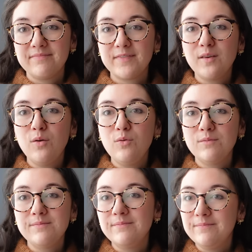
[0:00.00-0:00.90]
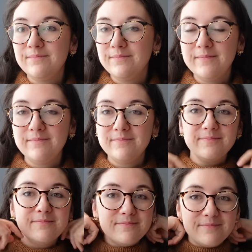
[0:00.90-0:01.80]
So,
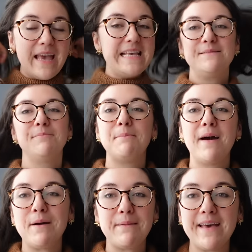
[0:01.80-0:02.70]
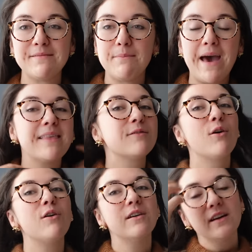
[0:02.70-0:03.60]
is my math
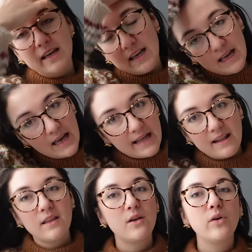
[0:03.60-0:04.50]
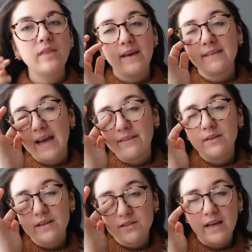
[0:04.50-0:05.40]
wrong? And the annoying thing is I have to
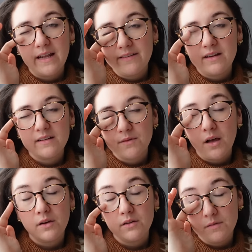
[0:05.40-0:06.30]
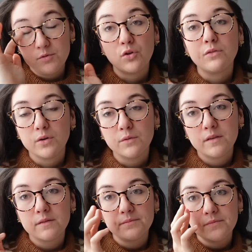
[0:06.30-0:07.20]
knit some short
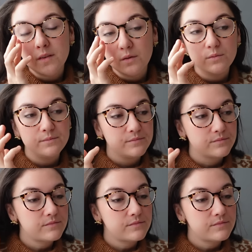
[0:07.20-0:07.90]
rows. So